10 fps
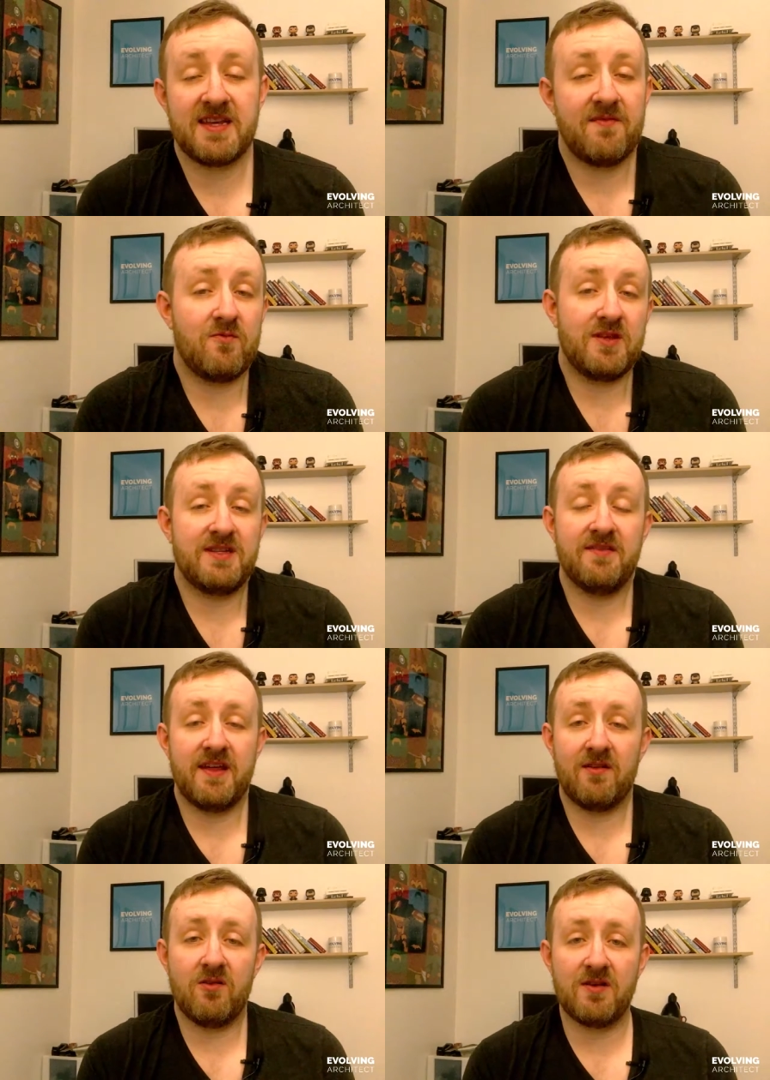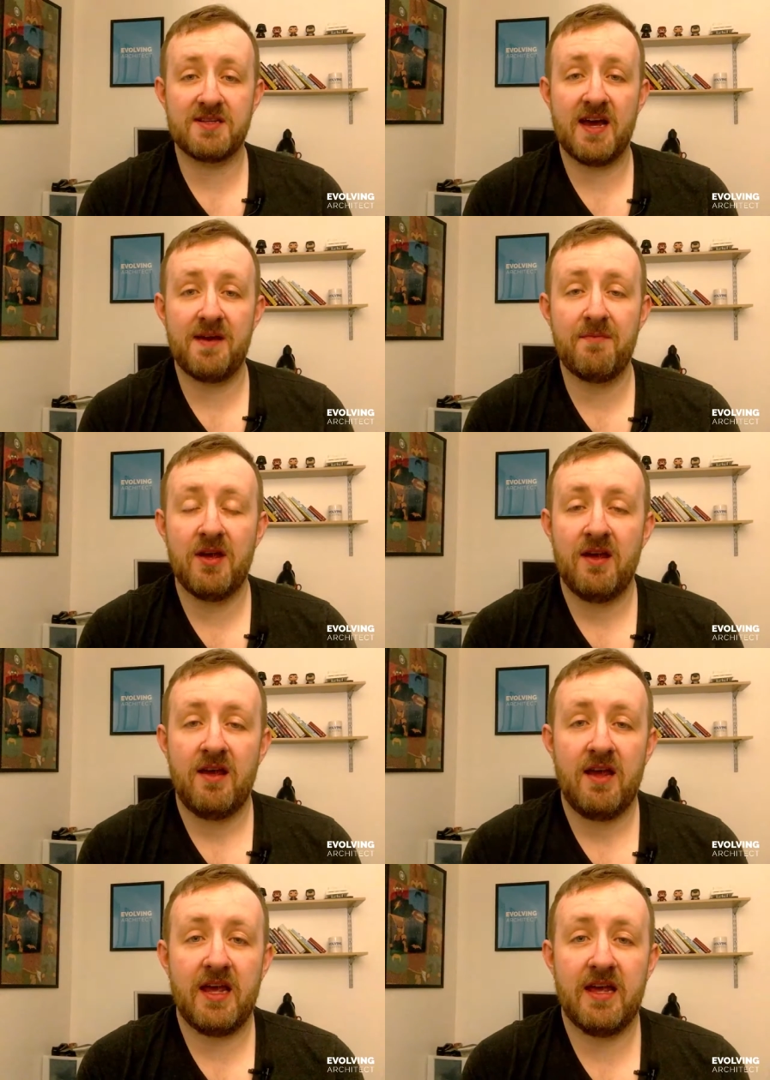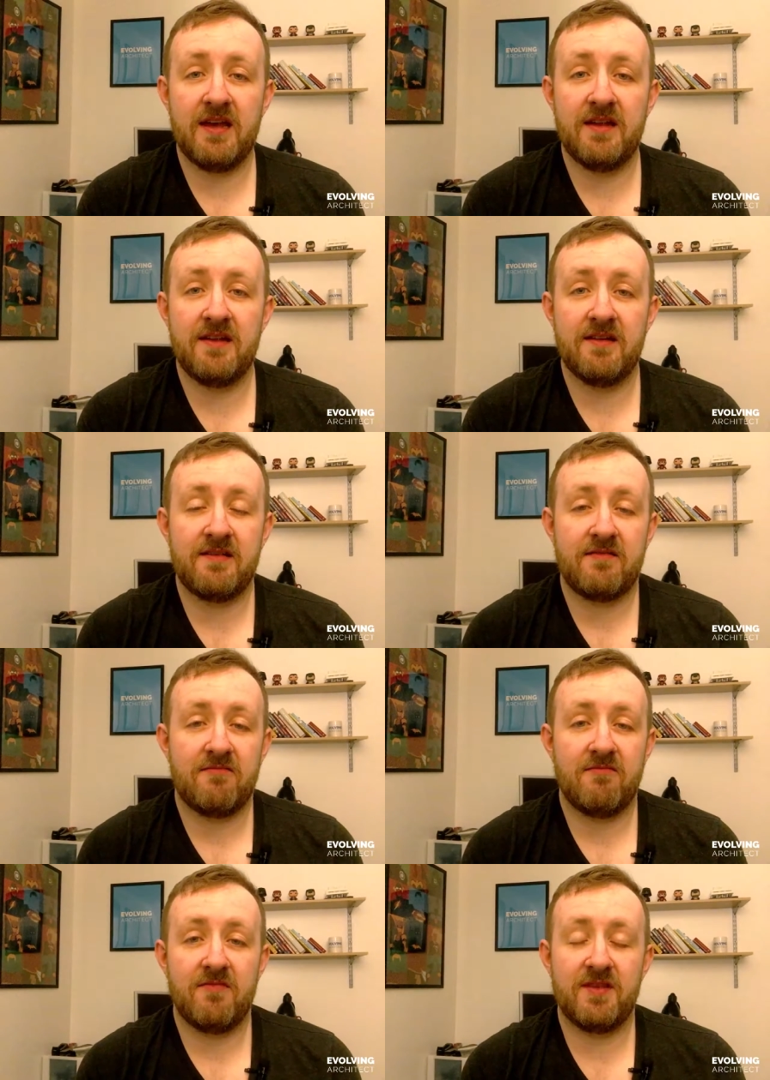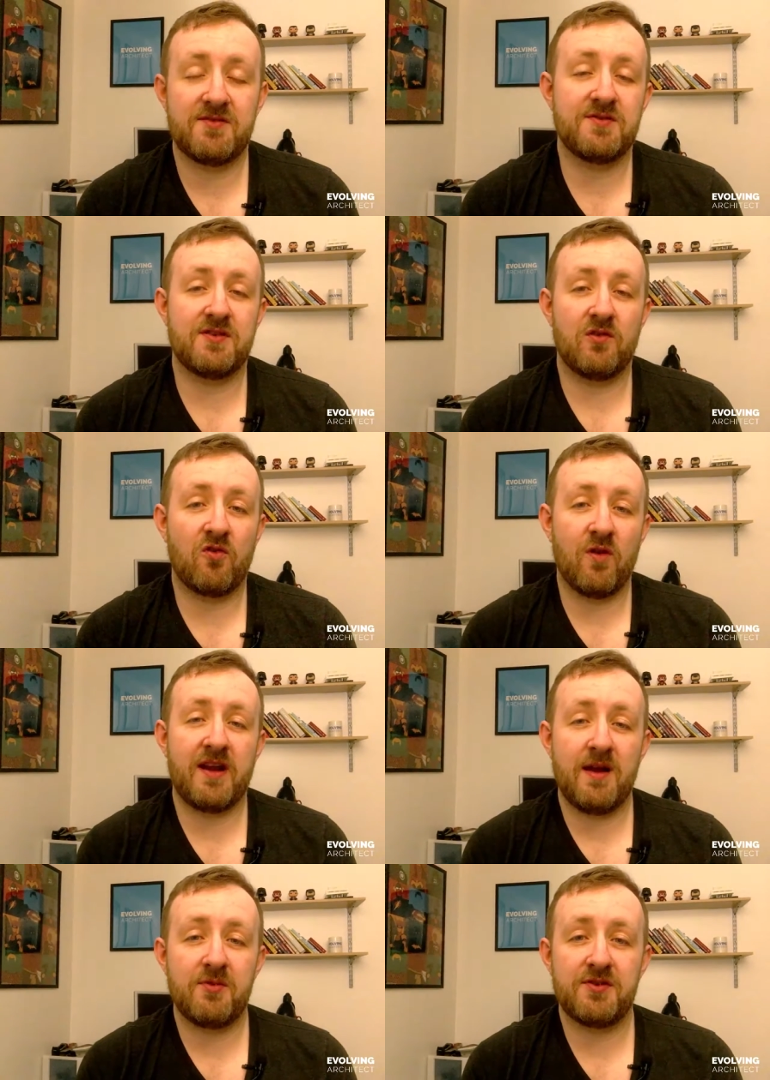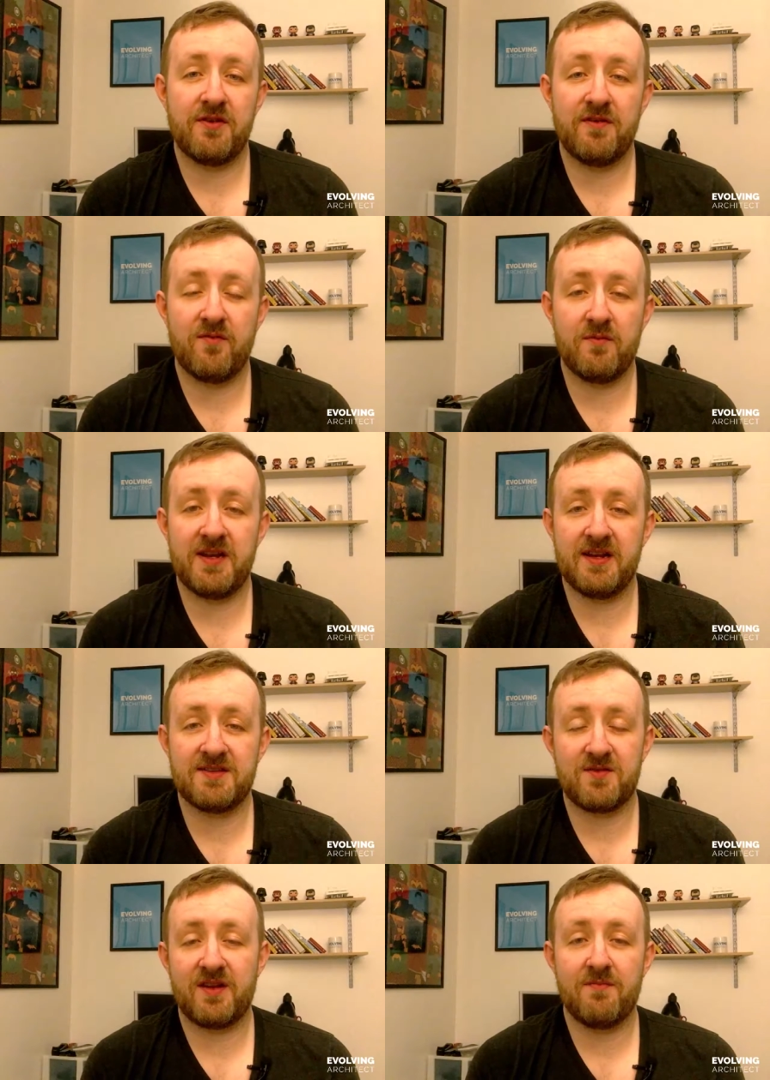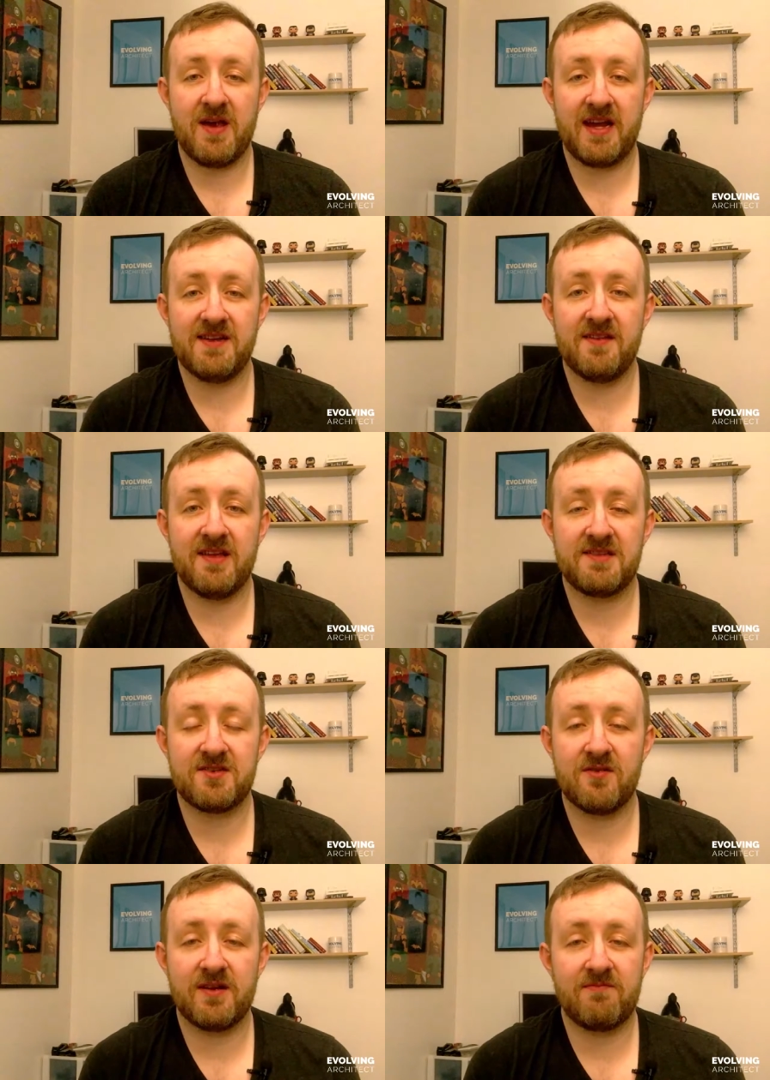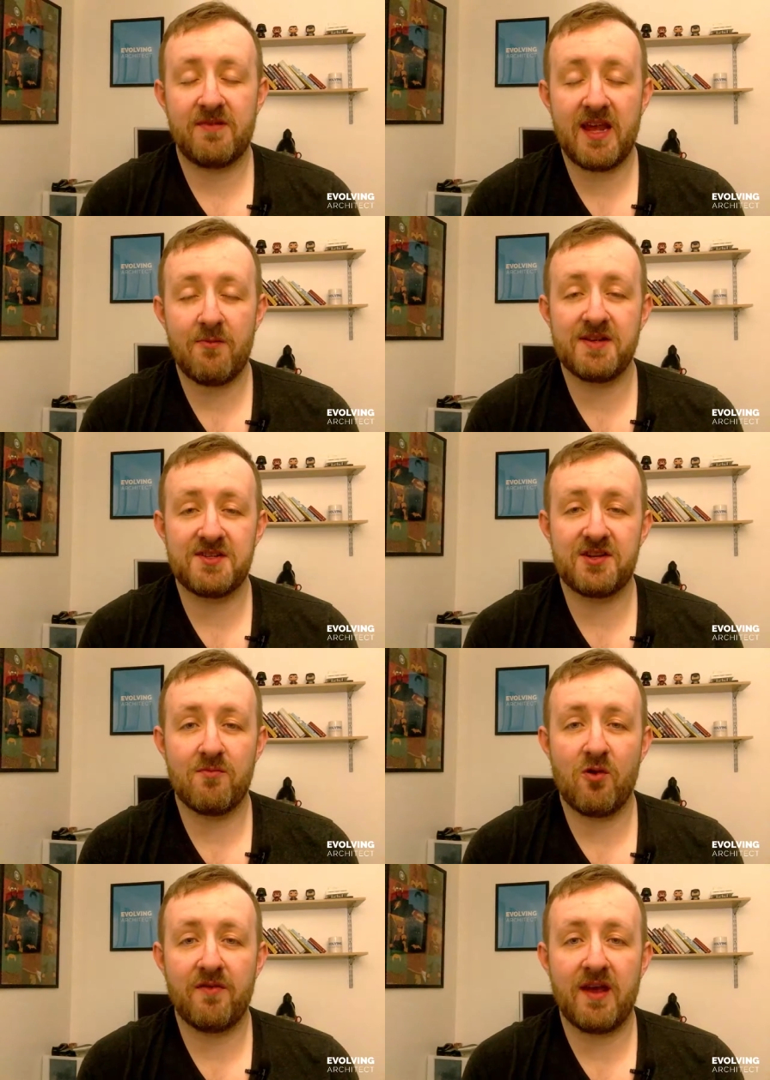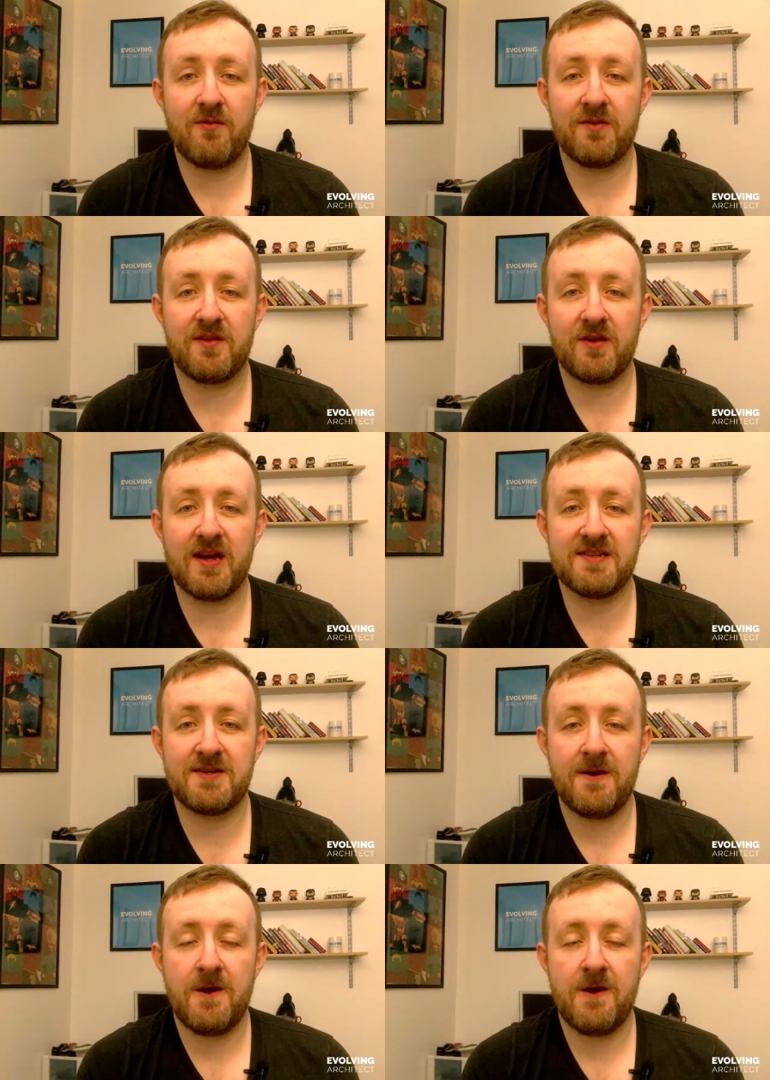I haven't really done that in a long time, and this was a great opportunity for me to sort of get back into that, so I can't wait to share more of that with you guys.